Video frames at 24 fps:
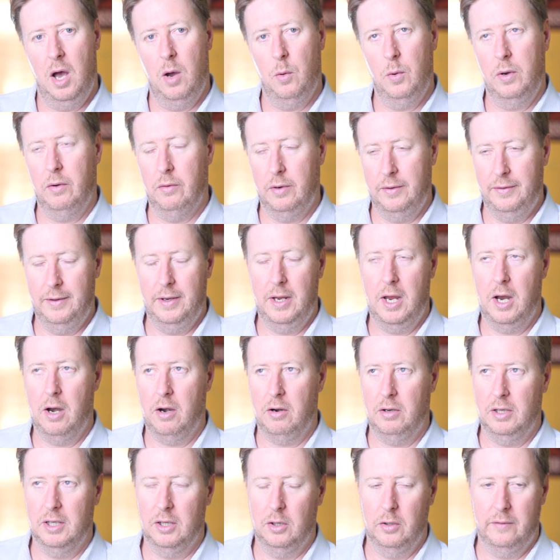We were in the air
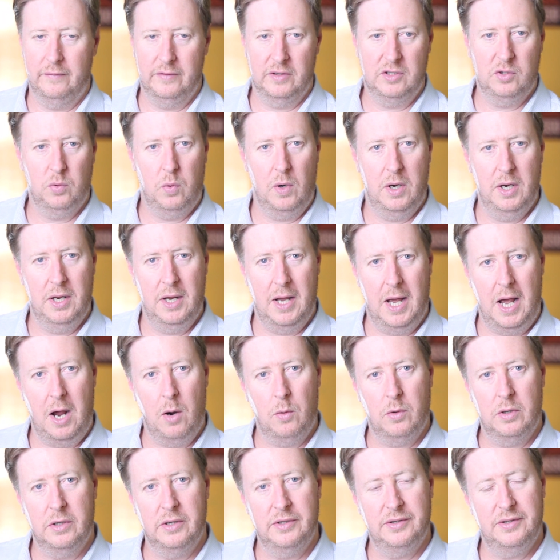a little over 20
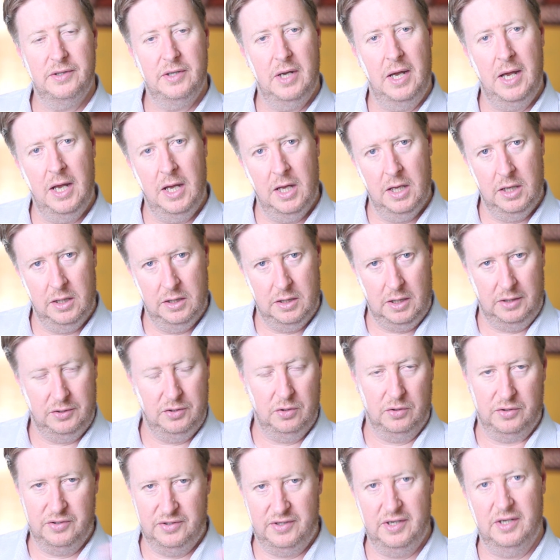hours, and I
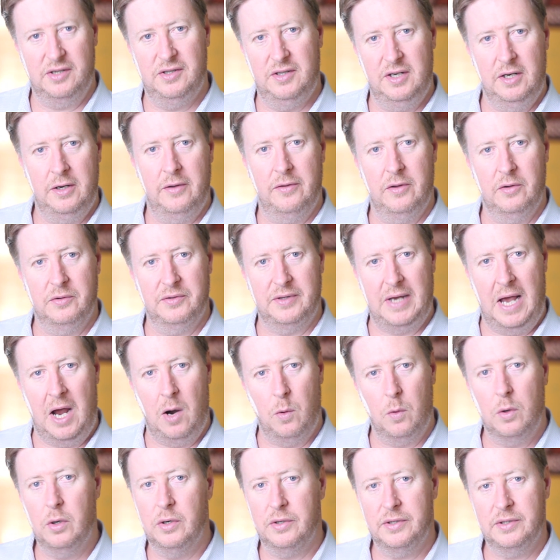took 16 of those
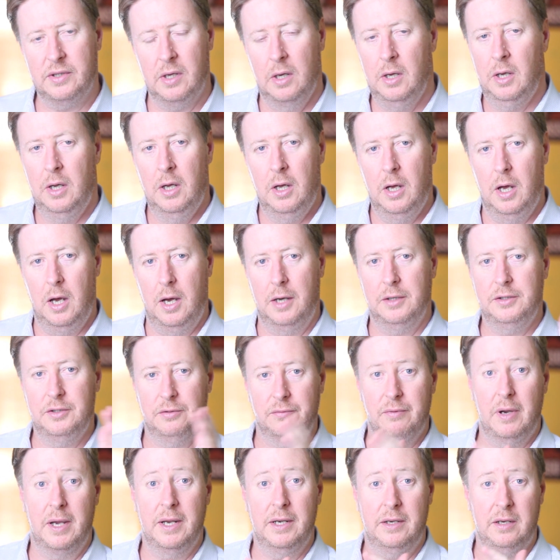hours to
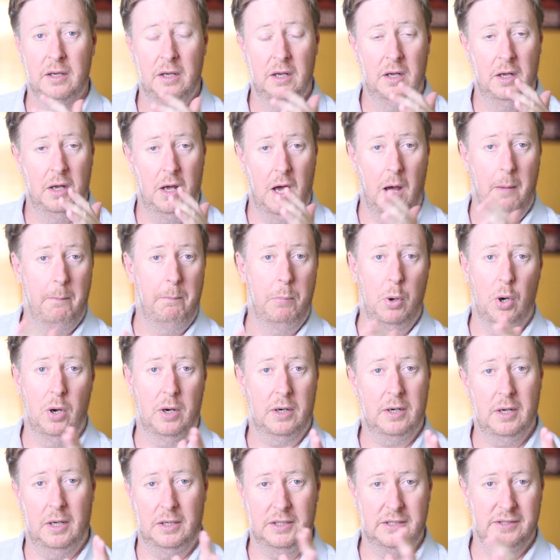write a
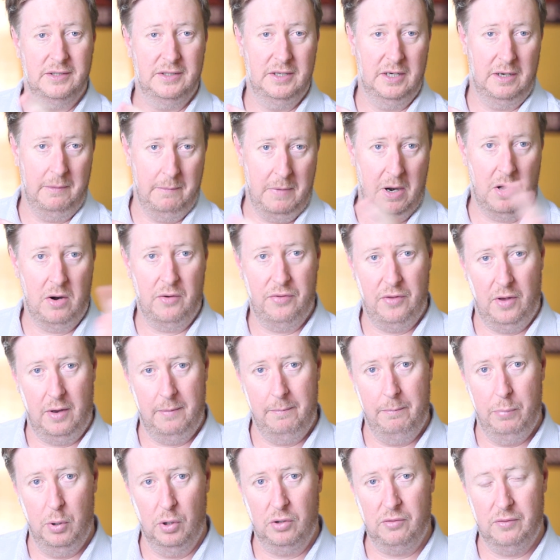book. I just did a
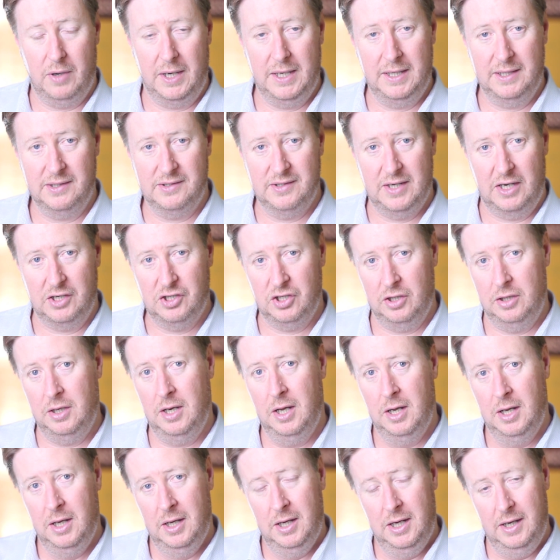marathon book writing session,
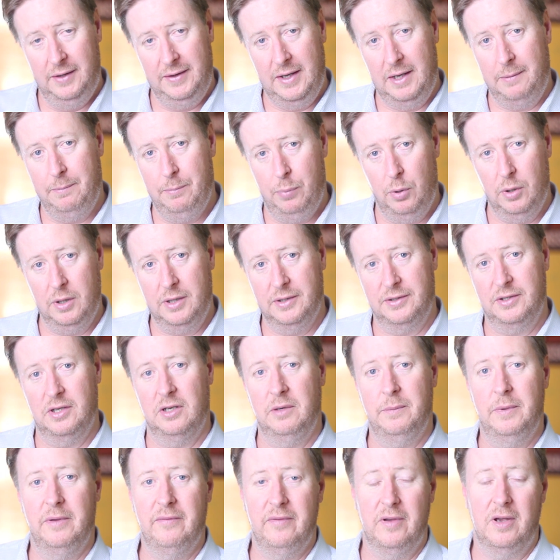and that book is going
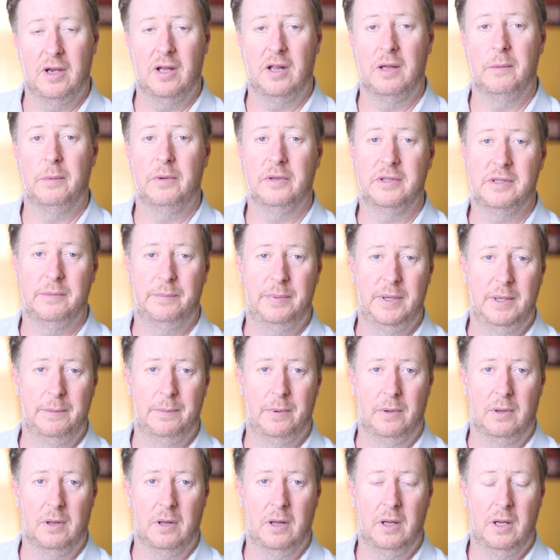to be available to
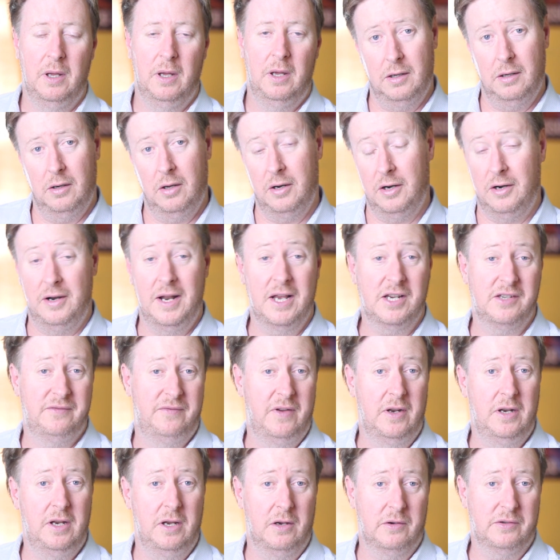people on our next
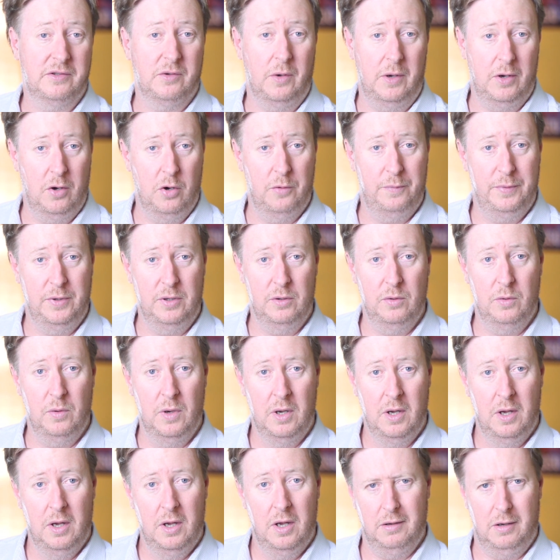video, so I hope you
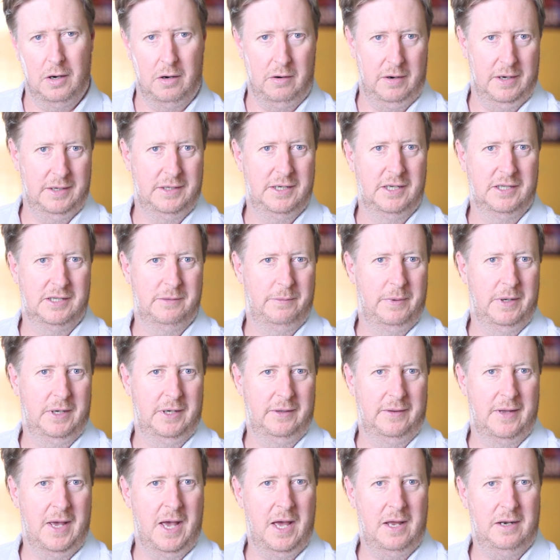are
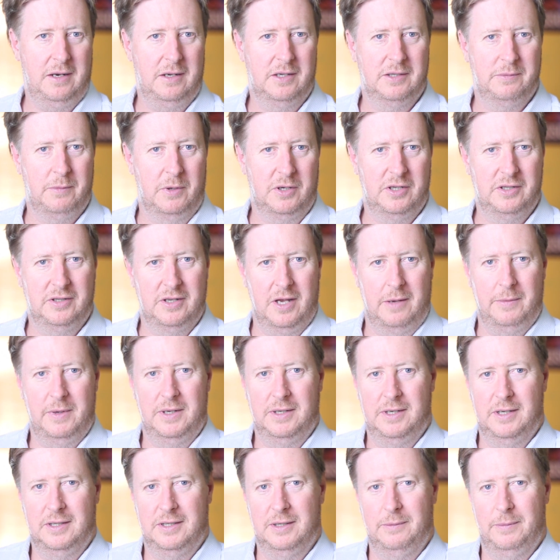anticipating that as much as I'm
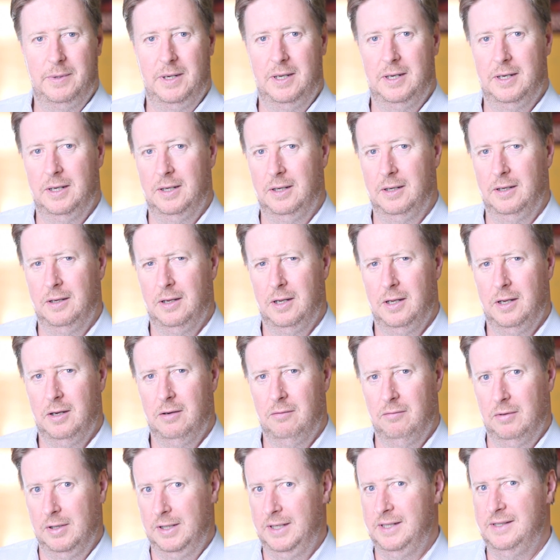anticipating
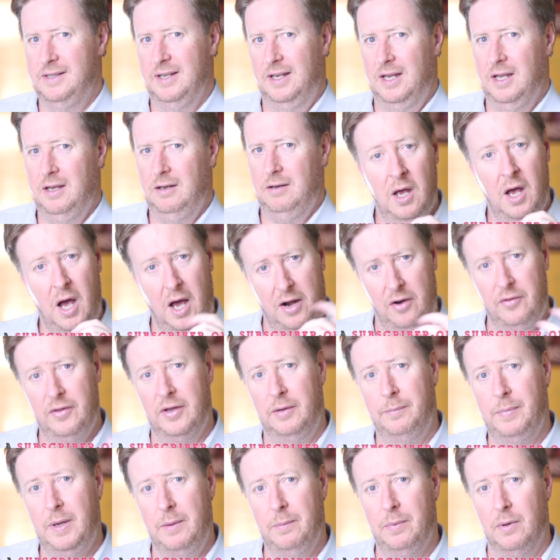releasing it. I don't
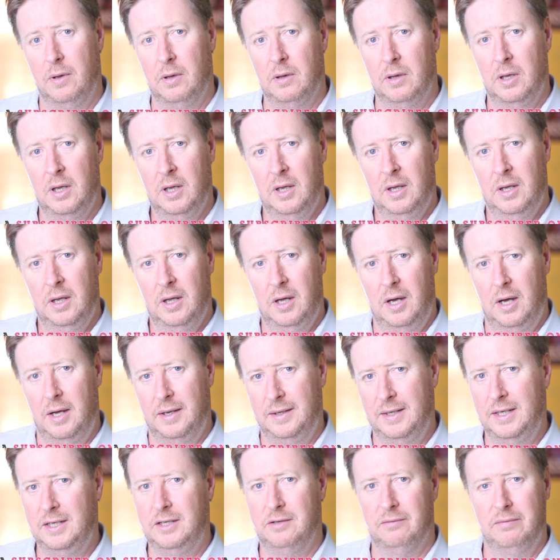think people
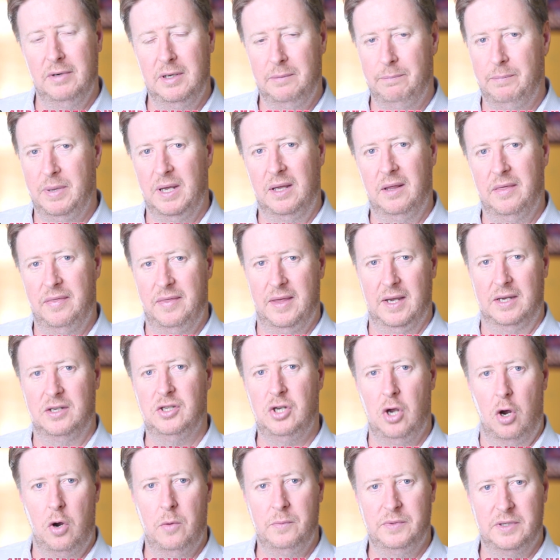need to read big thick
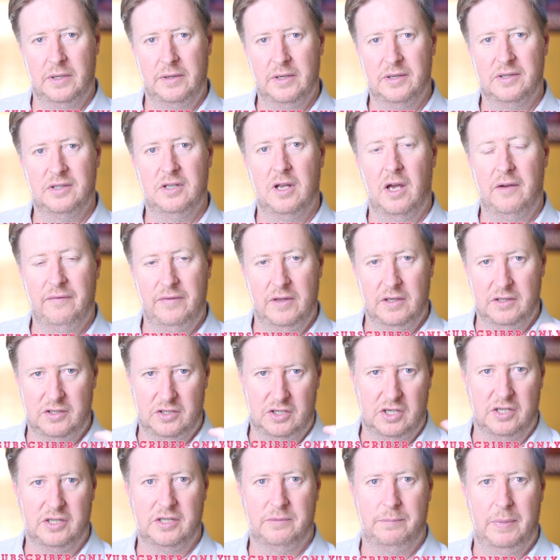tomes on this stuff. This
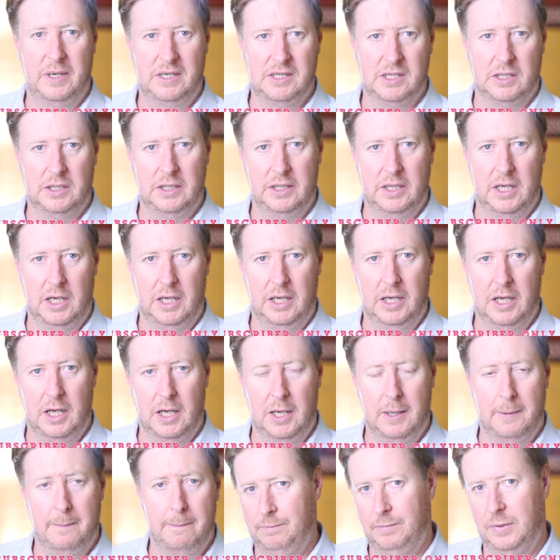is just basically
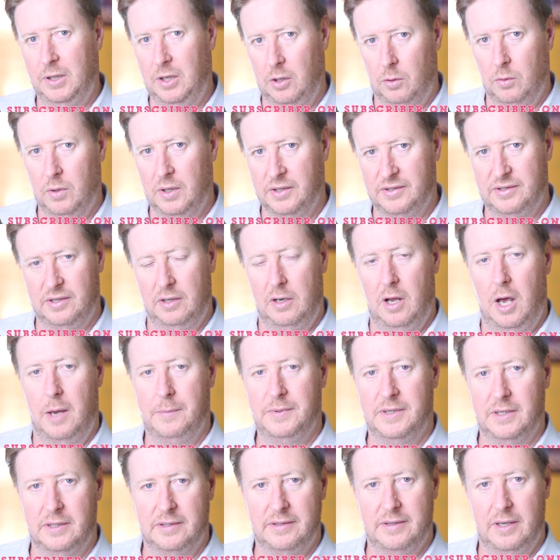a
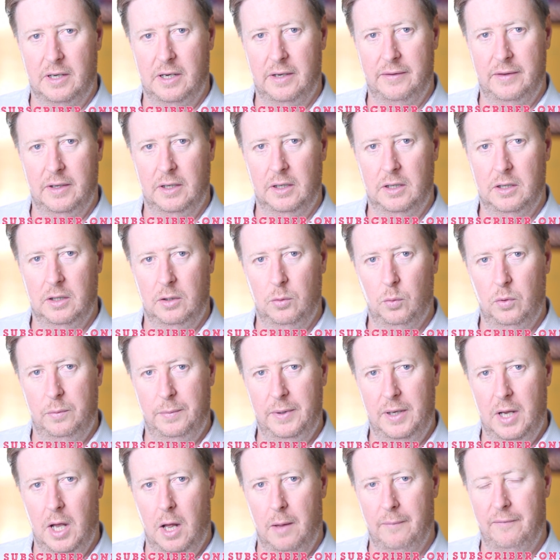synopsis that I think would
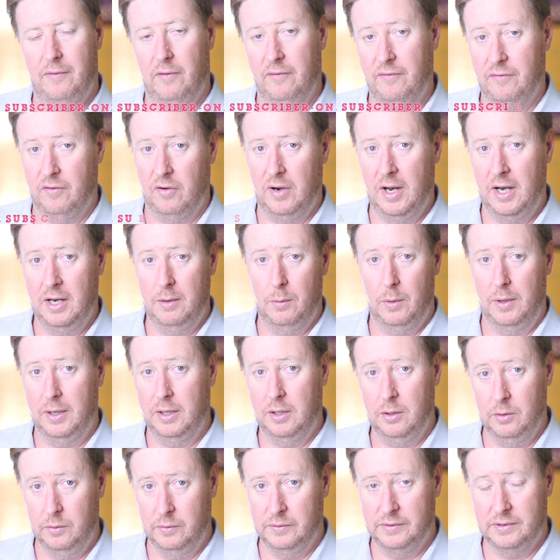be helpful for anybody
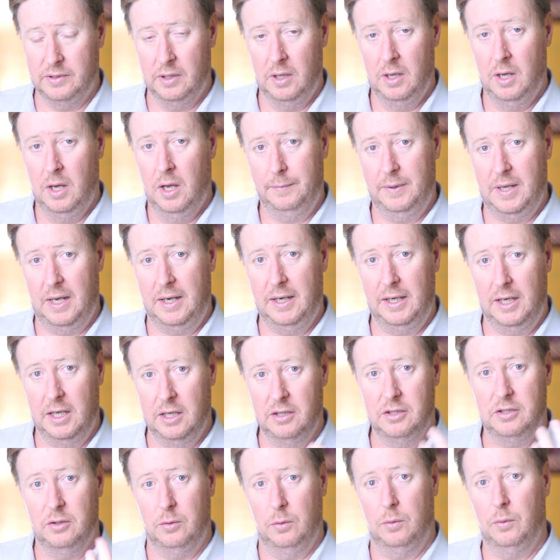who's getting
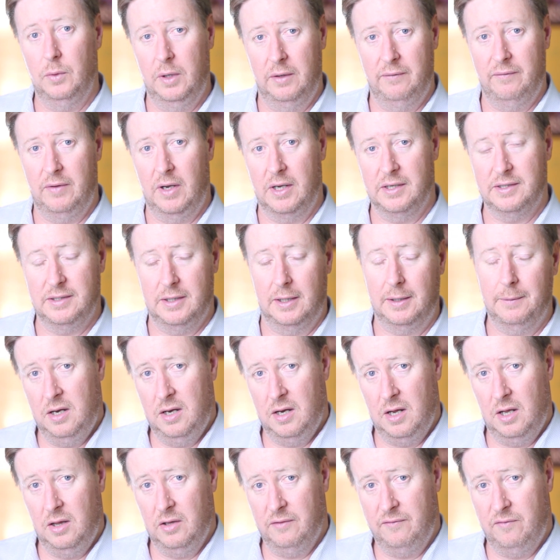into investing.
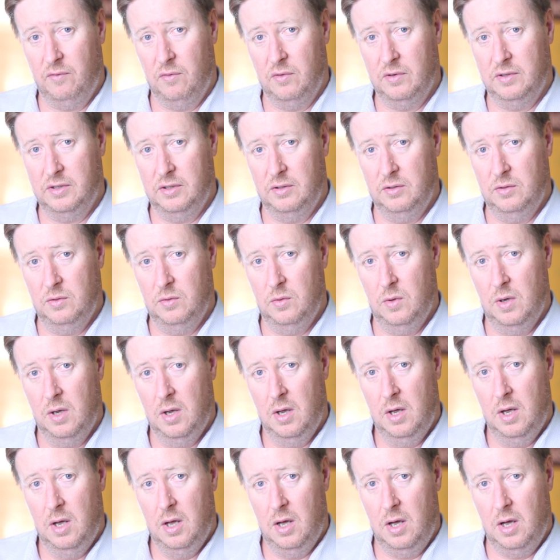And I look forward to
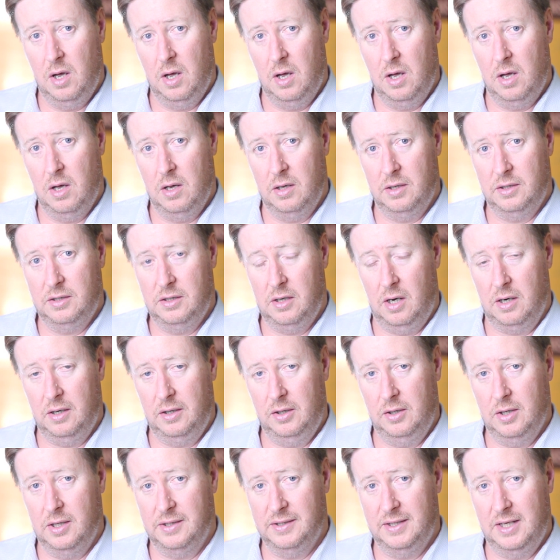talking
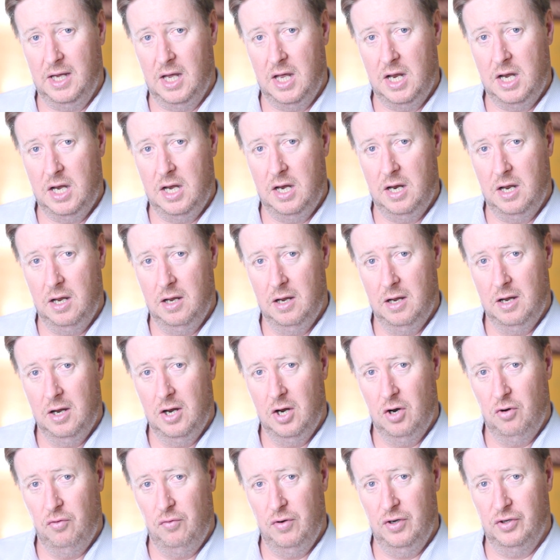to you guys again
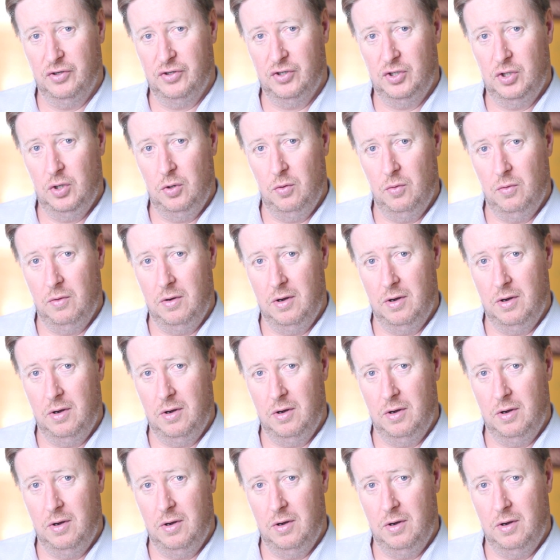real soon.